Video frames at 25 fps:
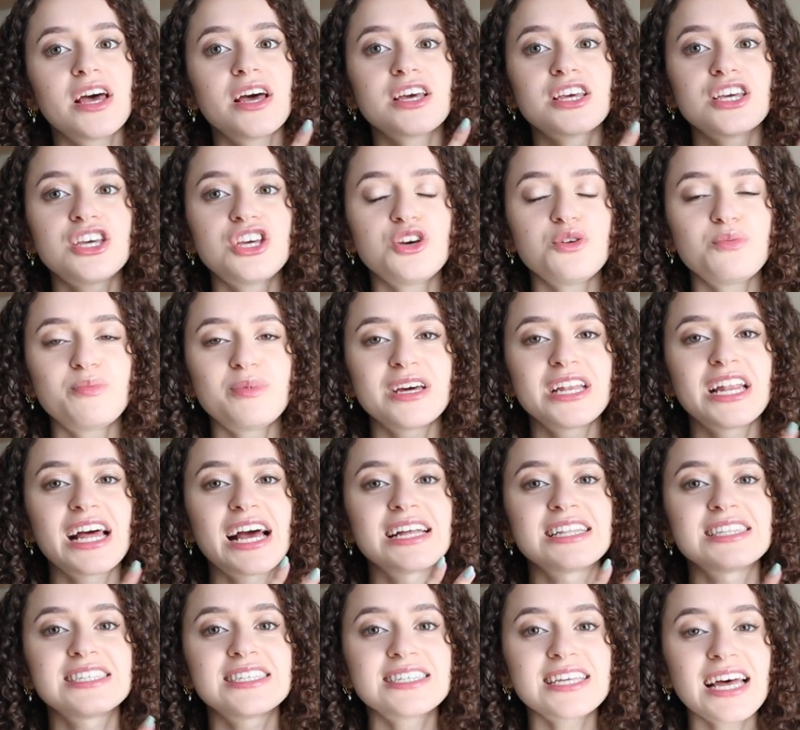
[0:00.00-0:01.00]
Cupid
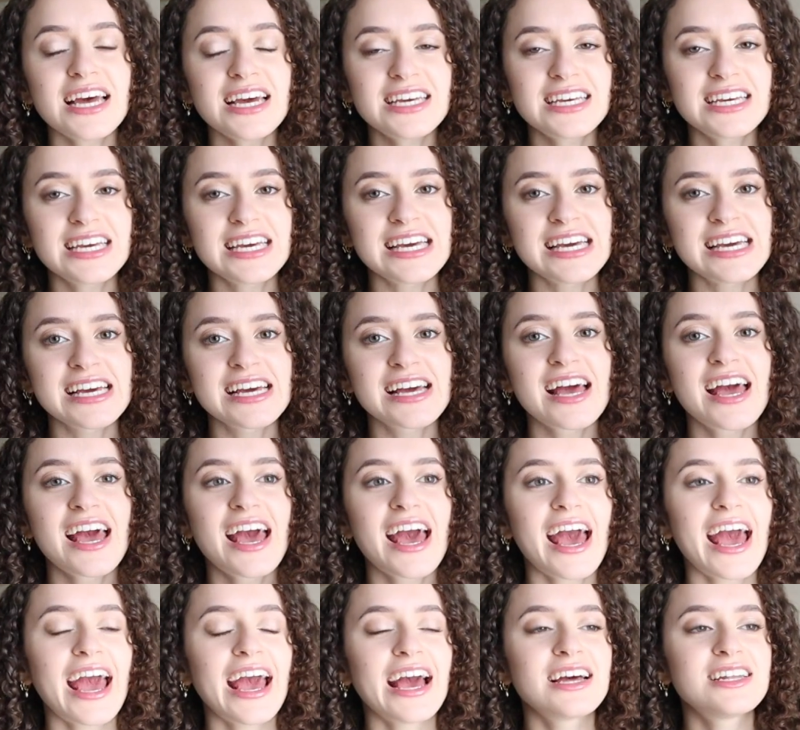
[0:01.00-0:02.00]
and Psyche,
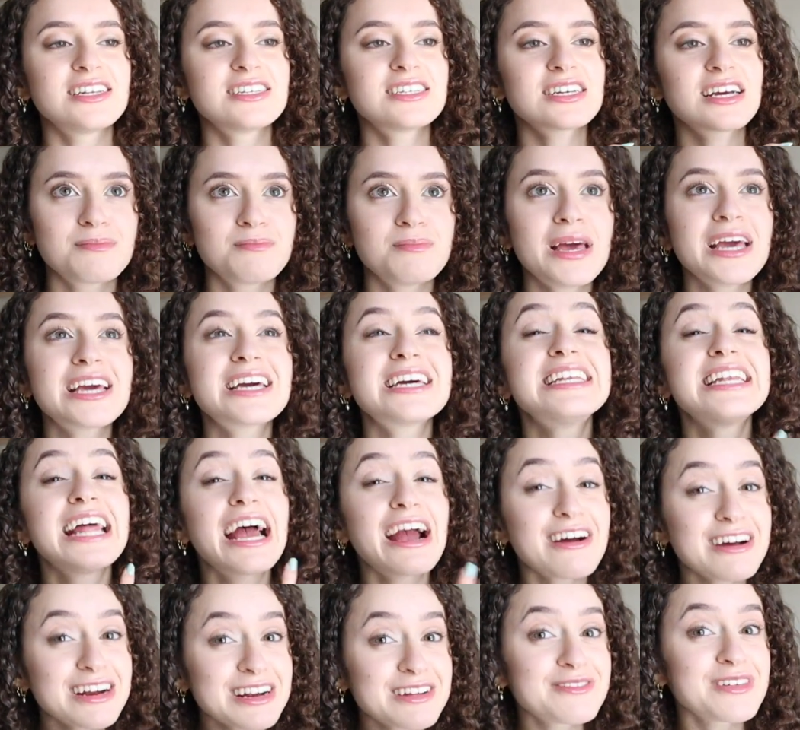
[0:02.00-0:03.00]
and make a
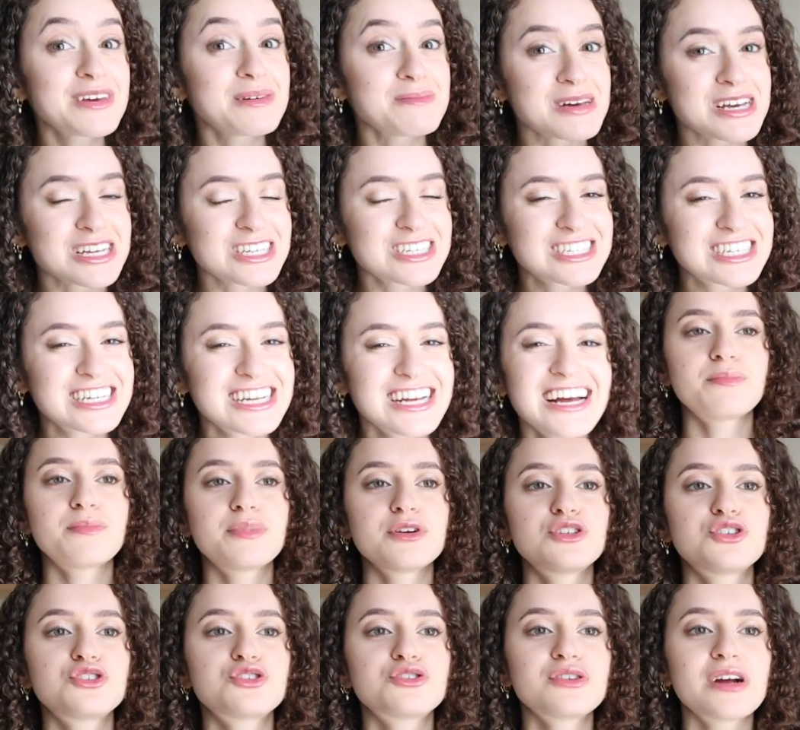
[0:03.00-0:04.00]
narrative image,
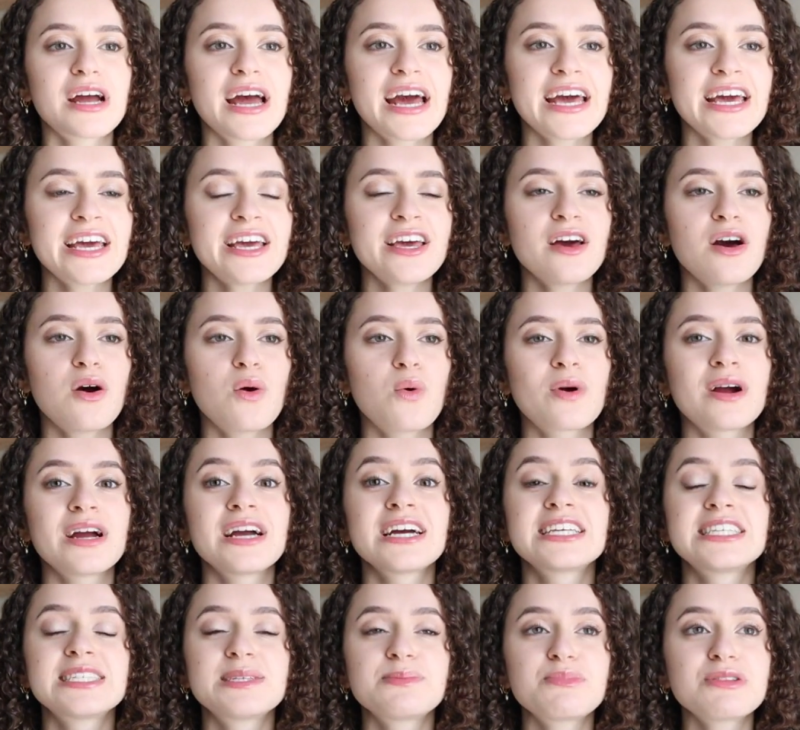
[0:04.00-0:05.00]
portray or
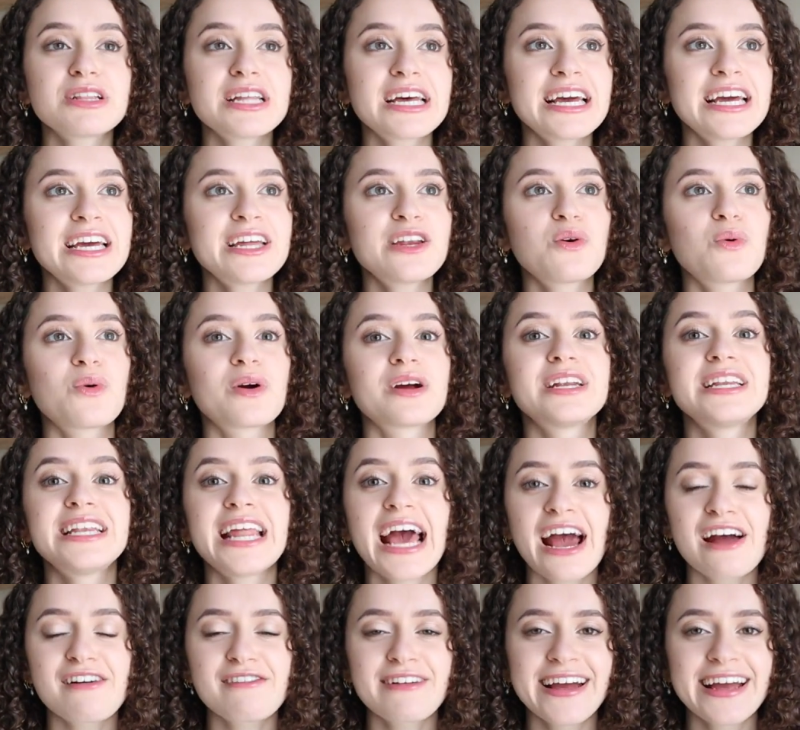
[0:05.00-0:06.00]
explain or
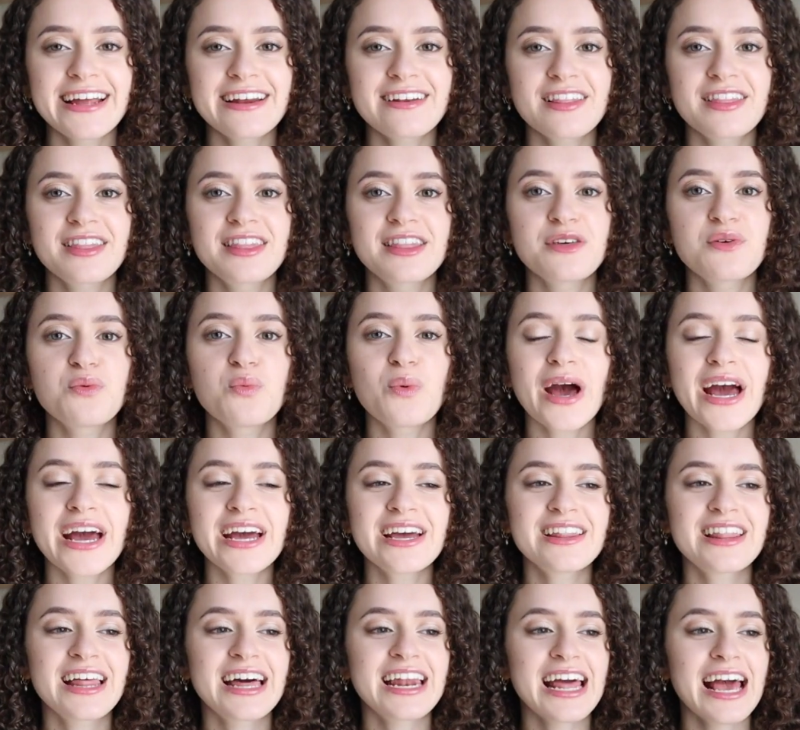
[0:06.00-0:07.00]
narrate the
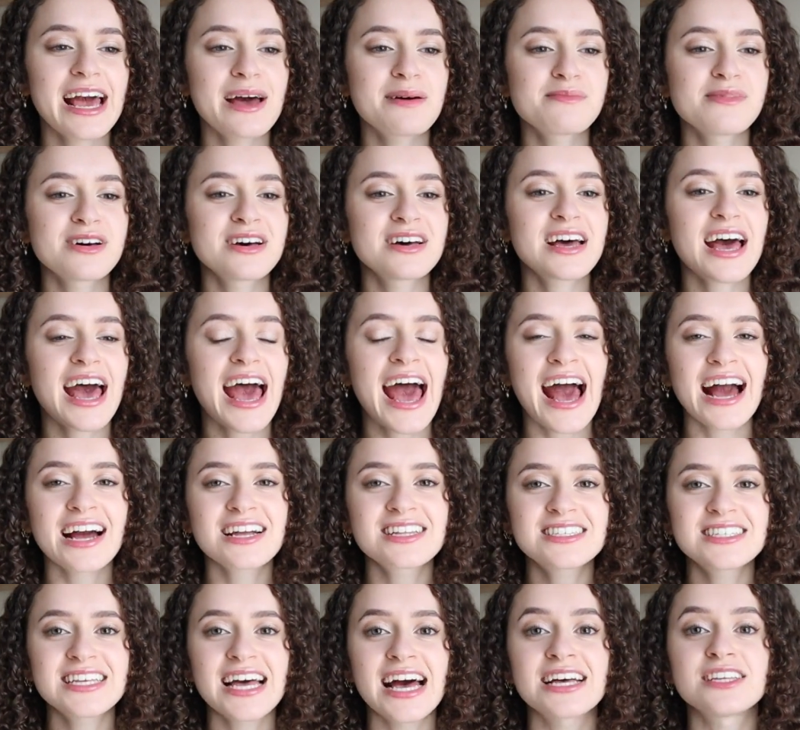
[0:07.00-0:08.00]
way that Emma
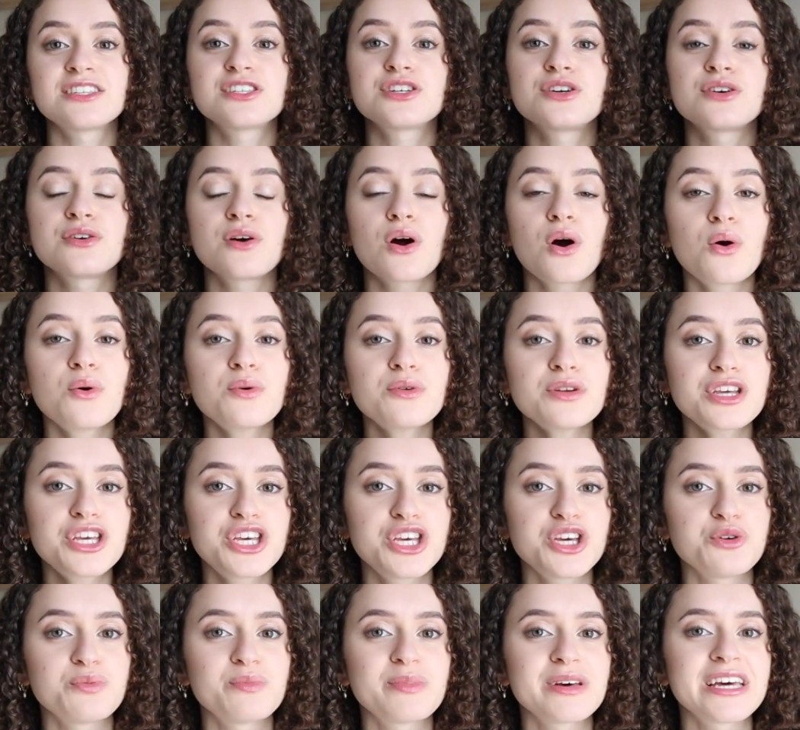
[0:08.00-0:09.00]
acts as her own
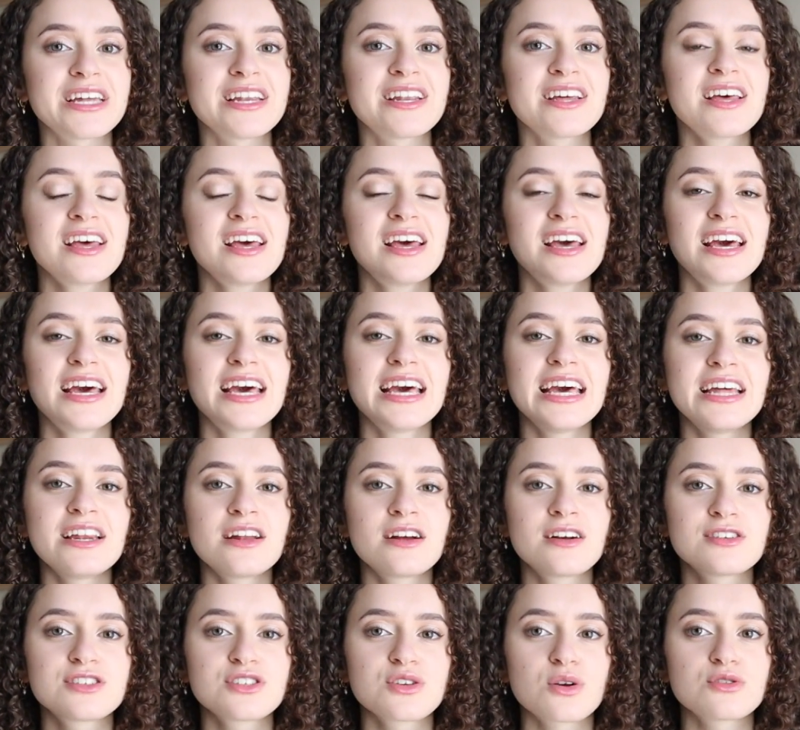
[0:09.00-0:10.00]
Cupid in
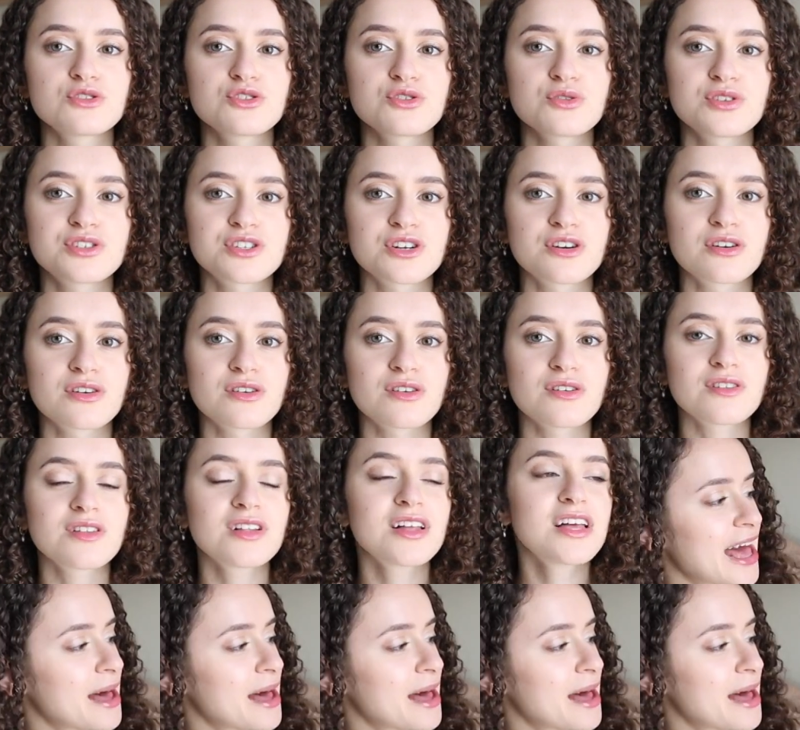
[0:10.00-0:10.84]
her social circle.